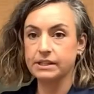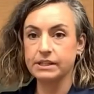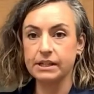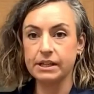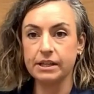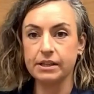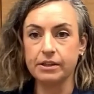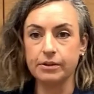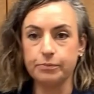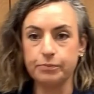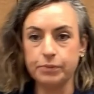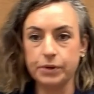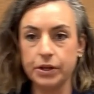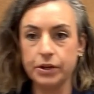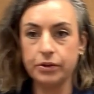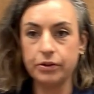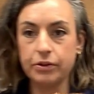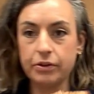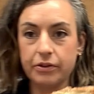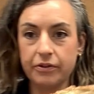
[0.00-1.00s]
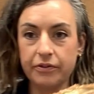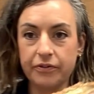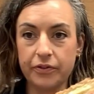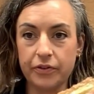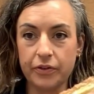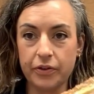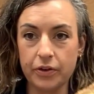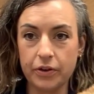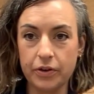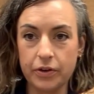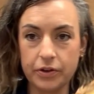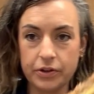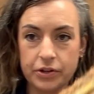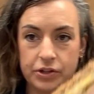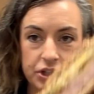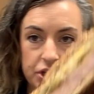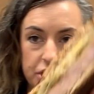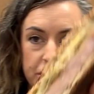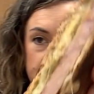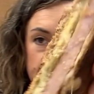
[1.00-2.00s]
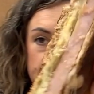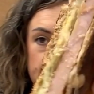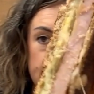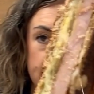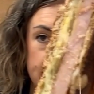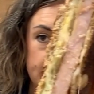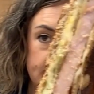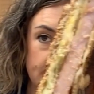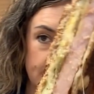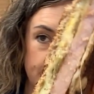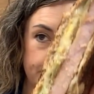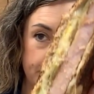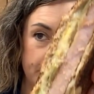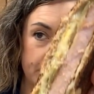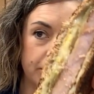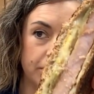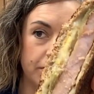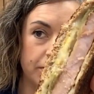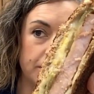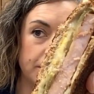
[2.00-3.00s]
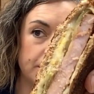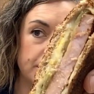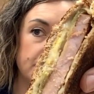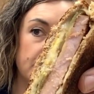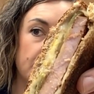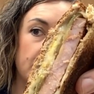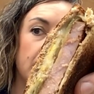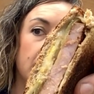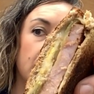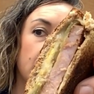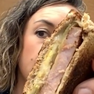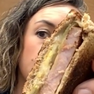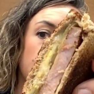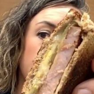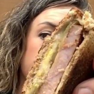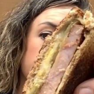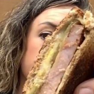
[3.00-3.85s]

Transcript: see the beautiful cheese and pickles. Looks